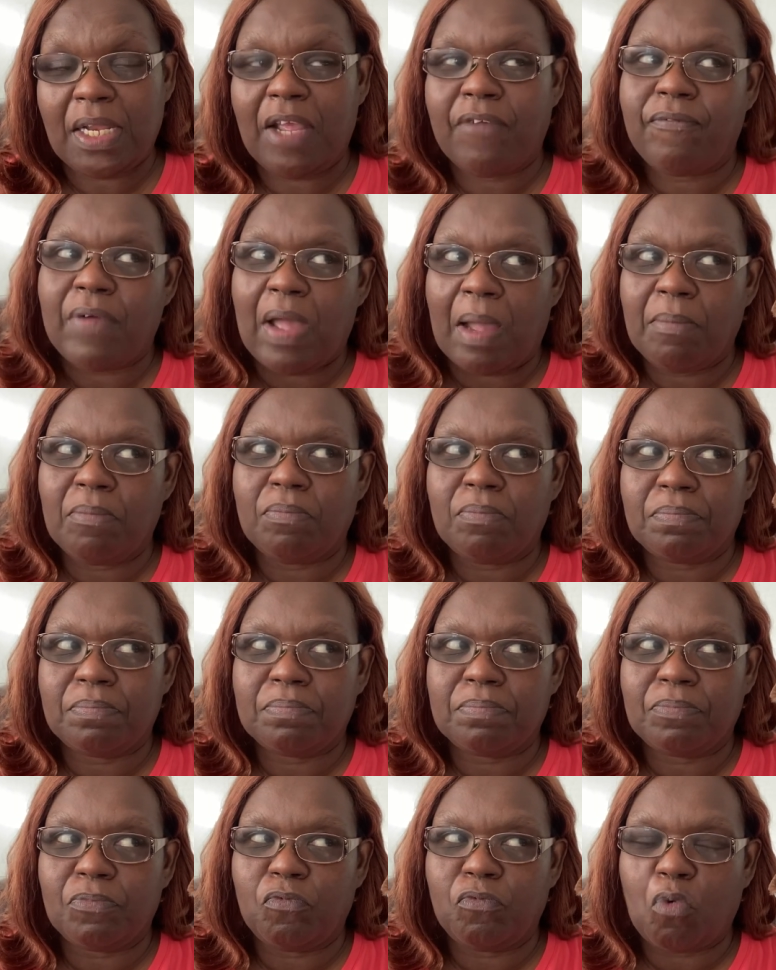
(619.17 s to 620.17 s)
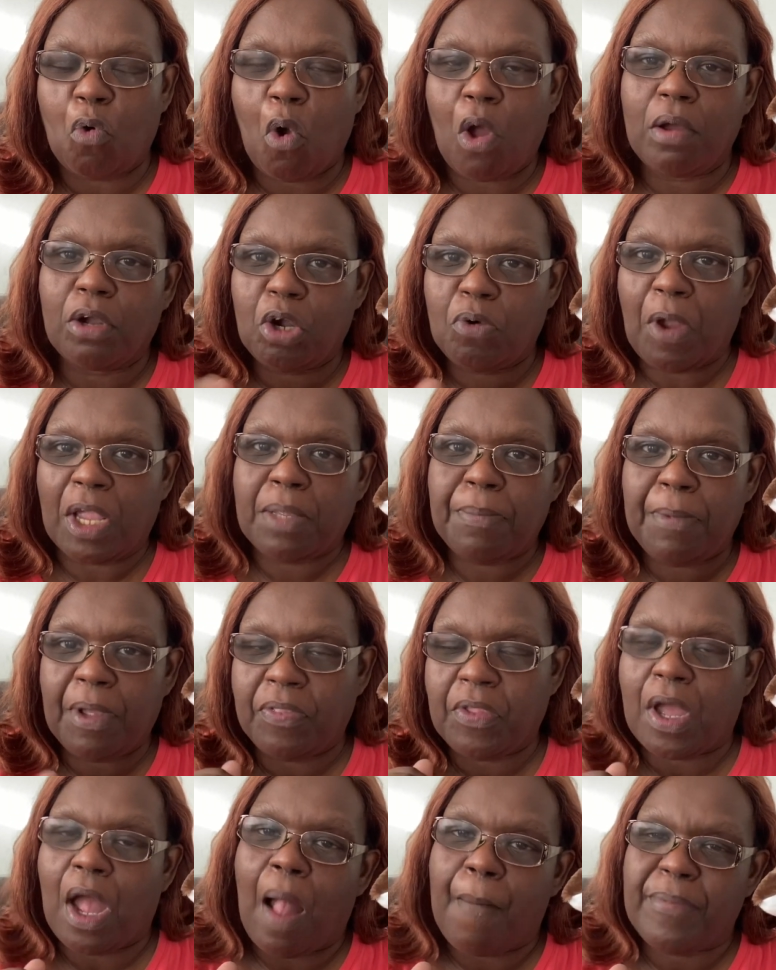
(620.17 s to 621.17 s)
If I'm wrong, correct me in
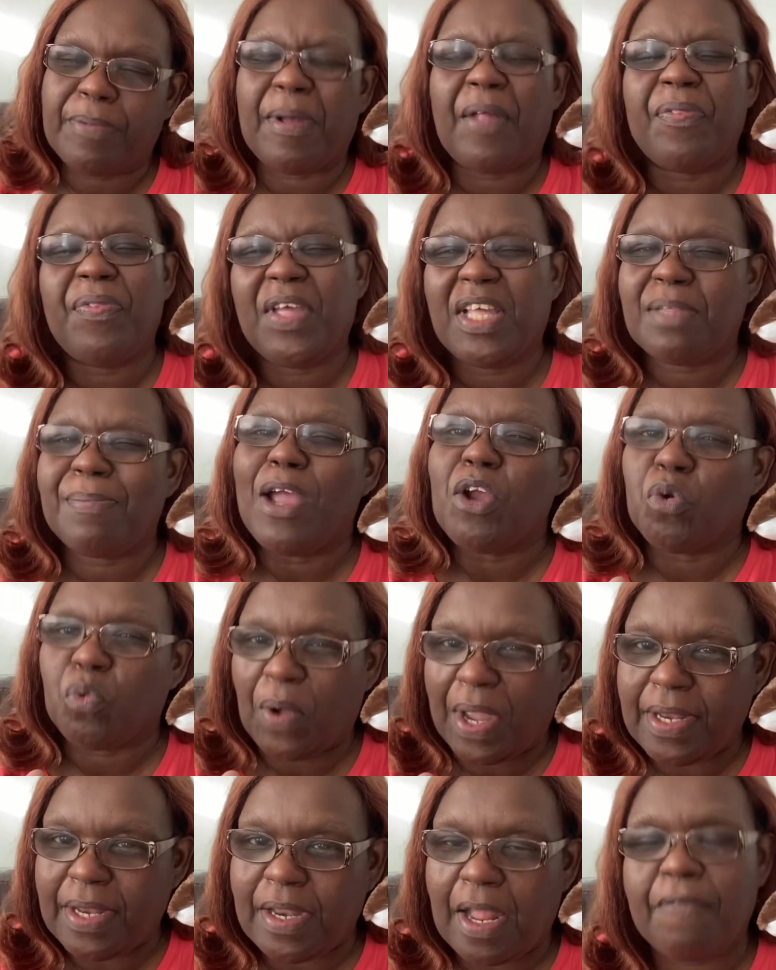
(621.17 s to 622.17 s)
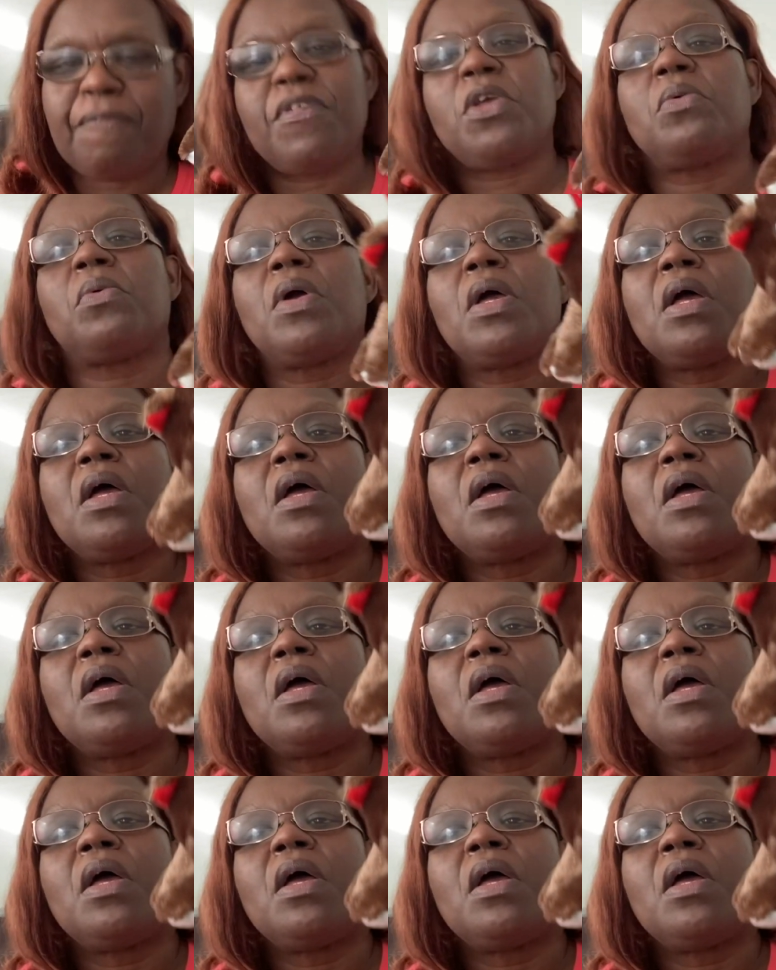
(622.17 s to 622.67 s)
the comments. But I think he's my grandnephew.